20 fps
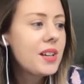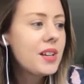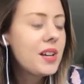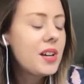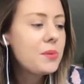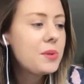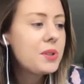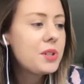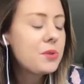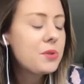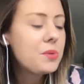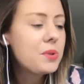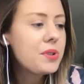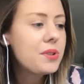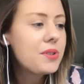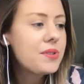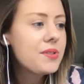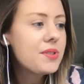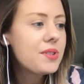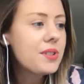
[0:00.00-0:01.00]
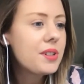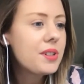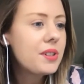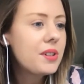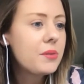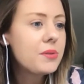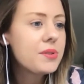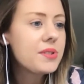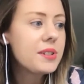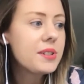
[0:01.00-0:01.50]
which was
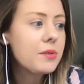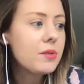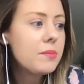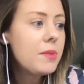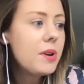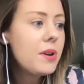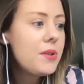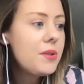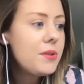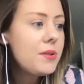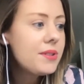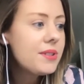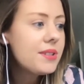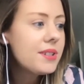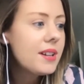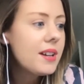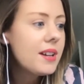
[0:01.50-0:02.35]
obviously remote.